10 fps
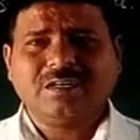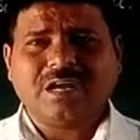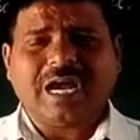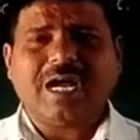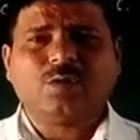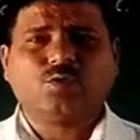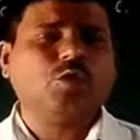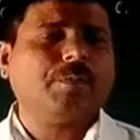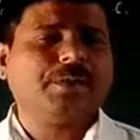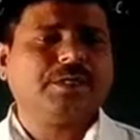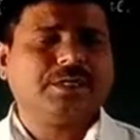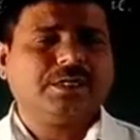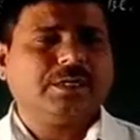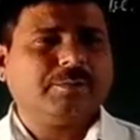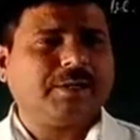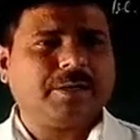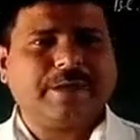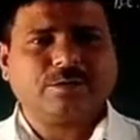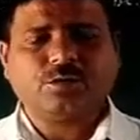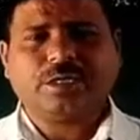I have to open a blood
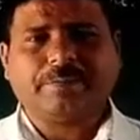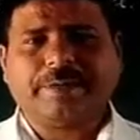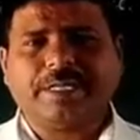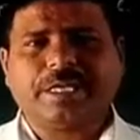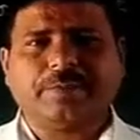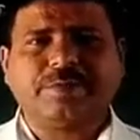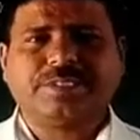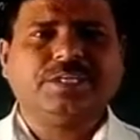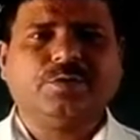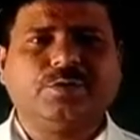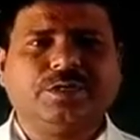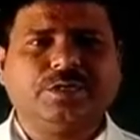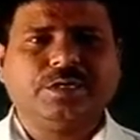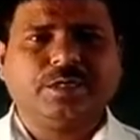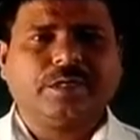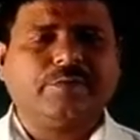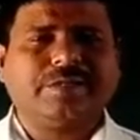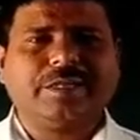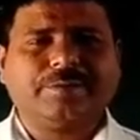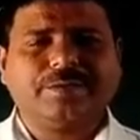bank so that many can be saved, giving
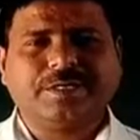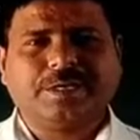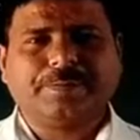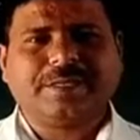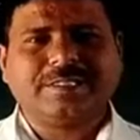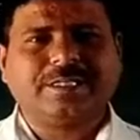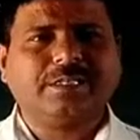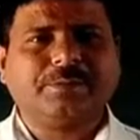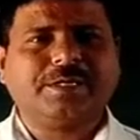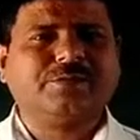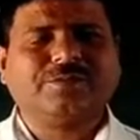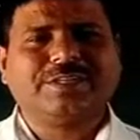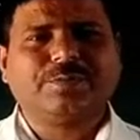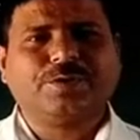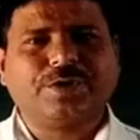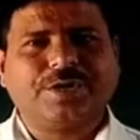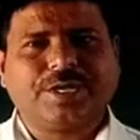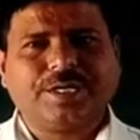them replacing the blood for the body.